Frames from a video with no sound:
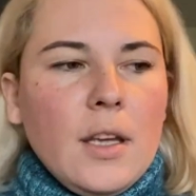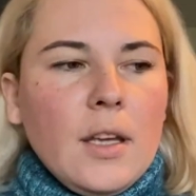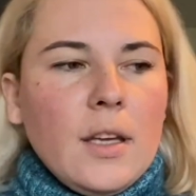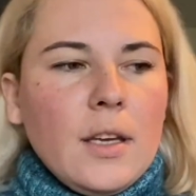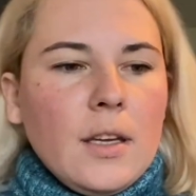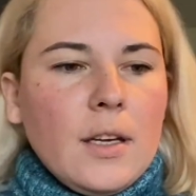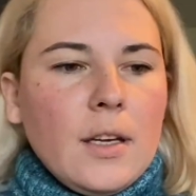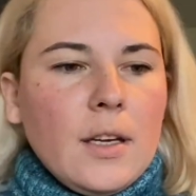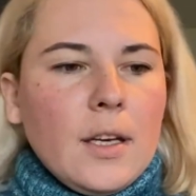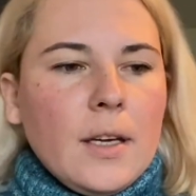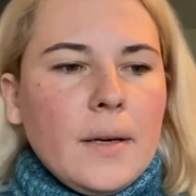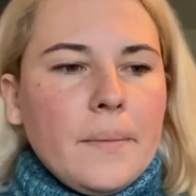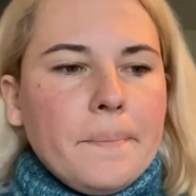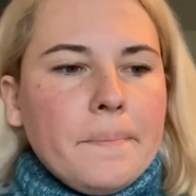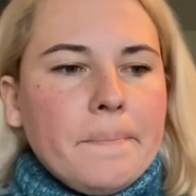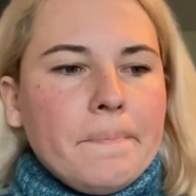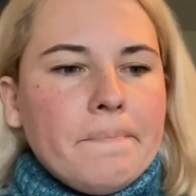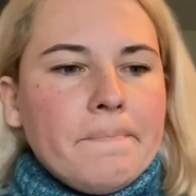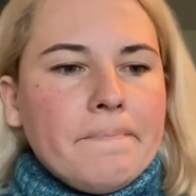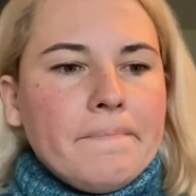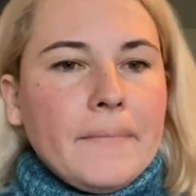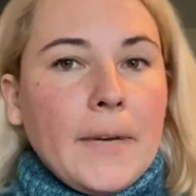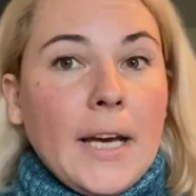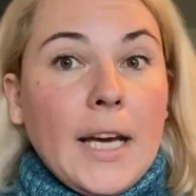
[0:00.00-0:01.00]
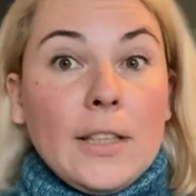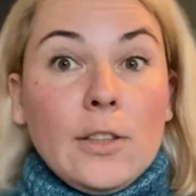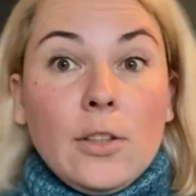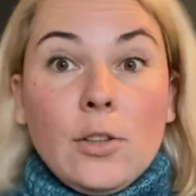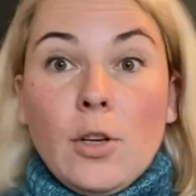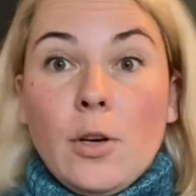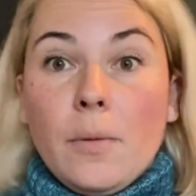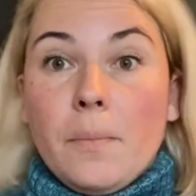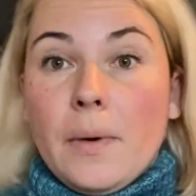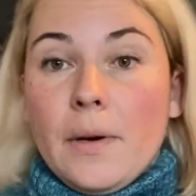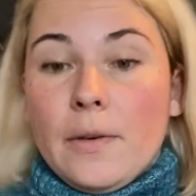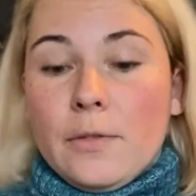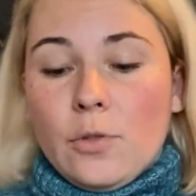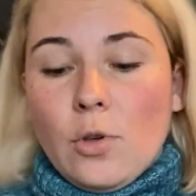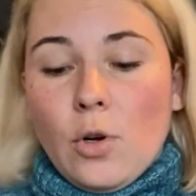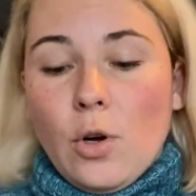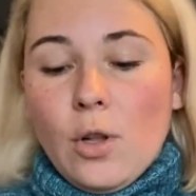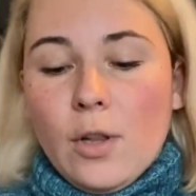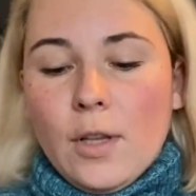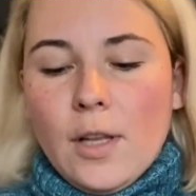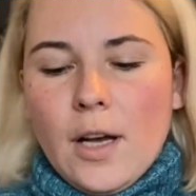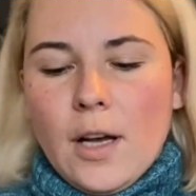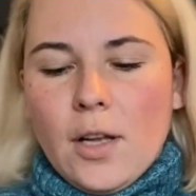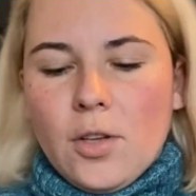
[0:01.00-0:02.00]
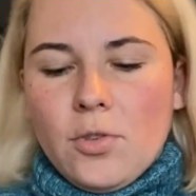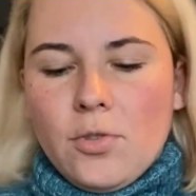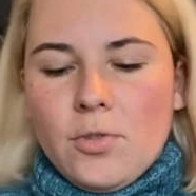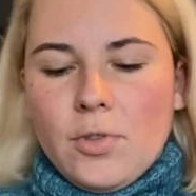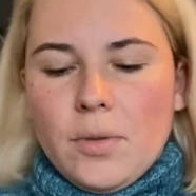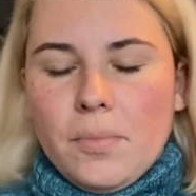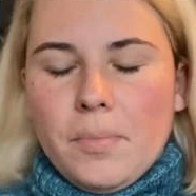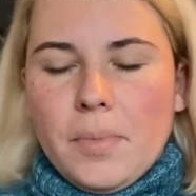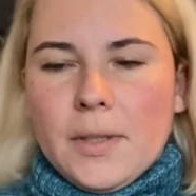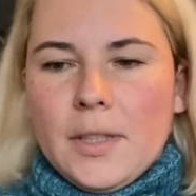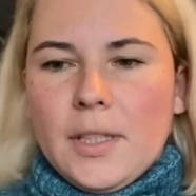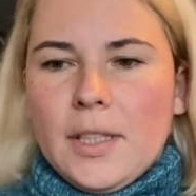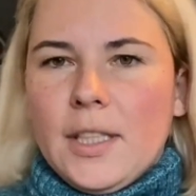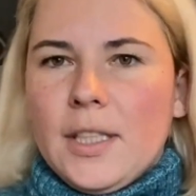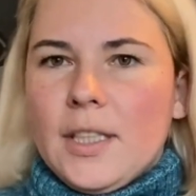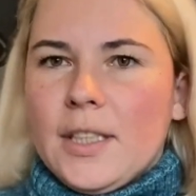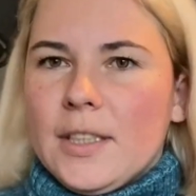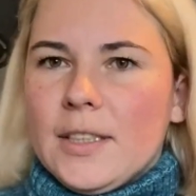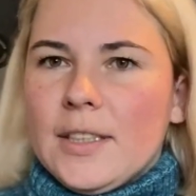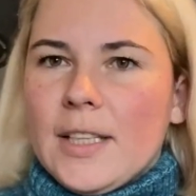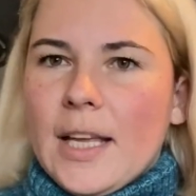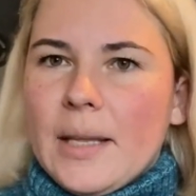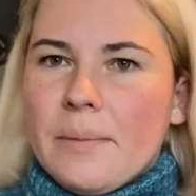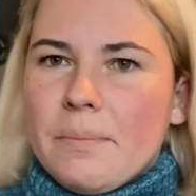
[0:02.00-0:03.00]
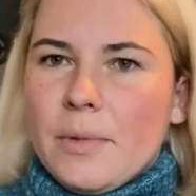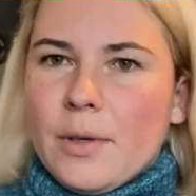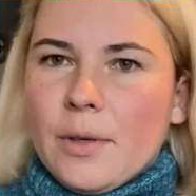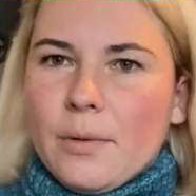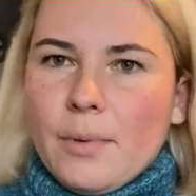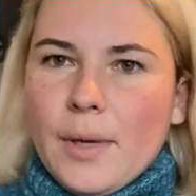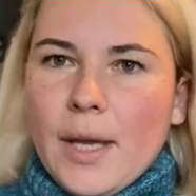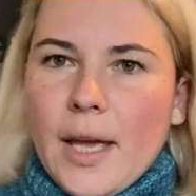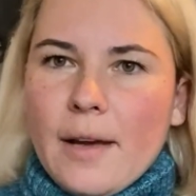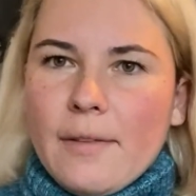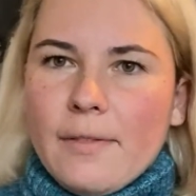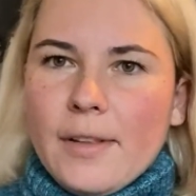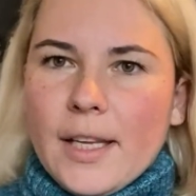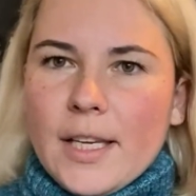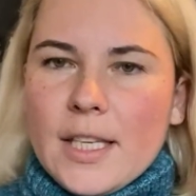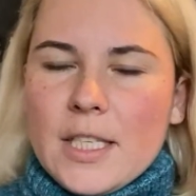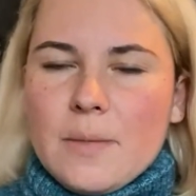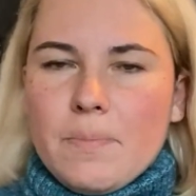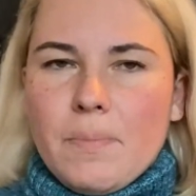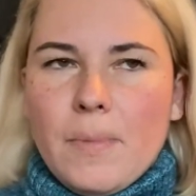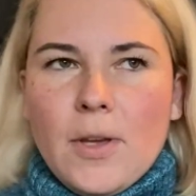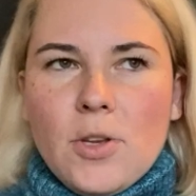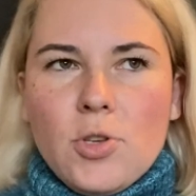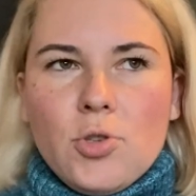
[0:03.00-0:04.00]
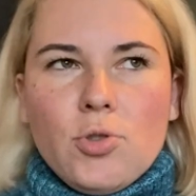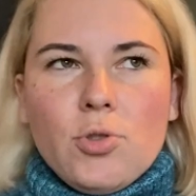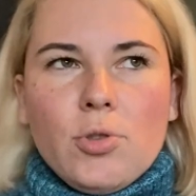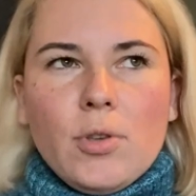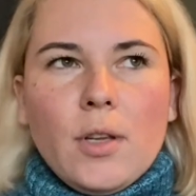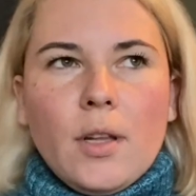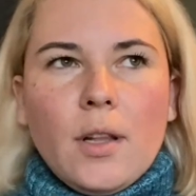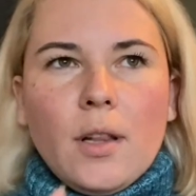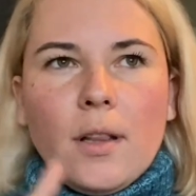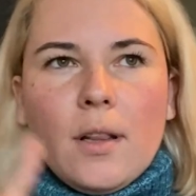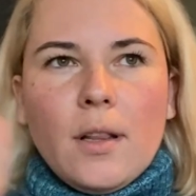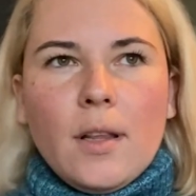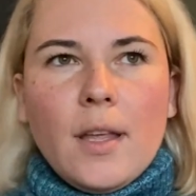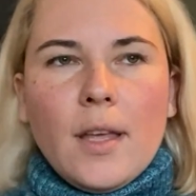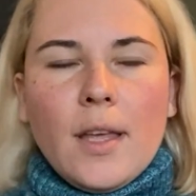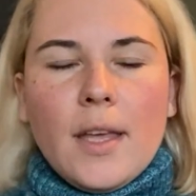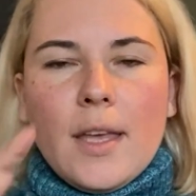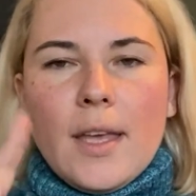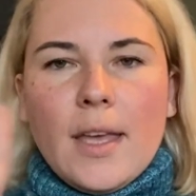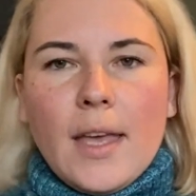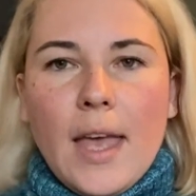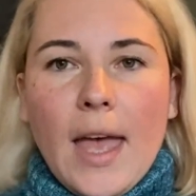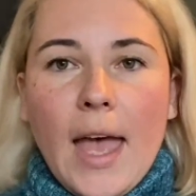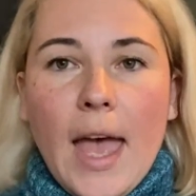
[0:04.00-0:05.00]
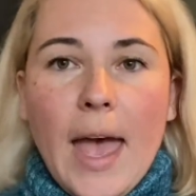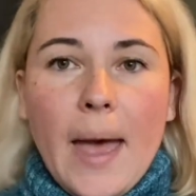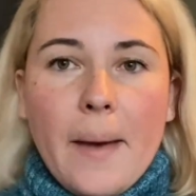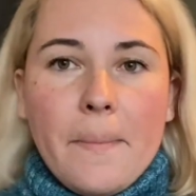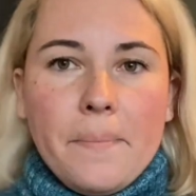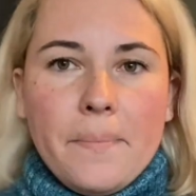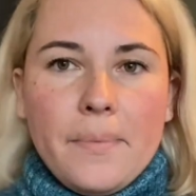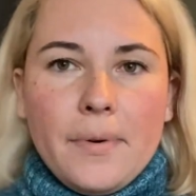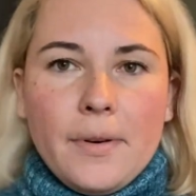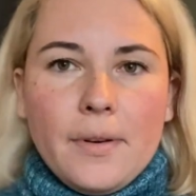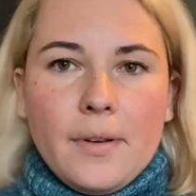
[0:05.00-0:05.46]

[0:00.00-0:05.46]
I don't know about all country, but here in Denmark we have like special app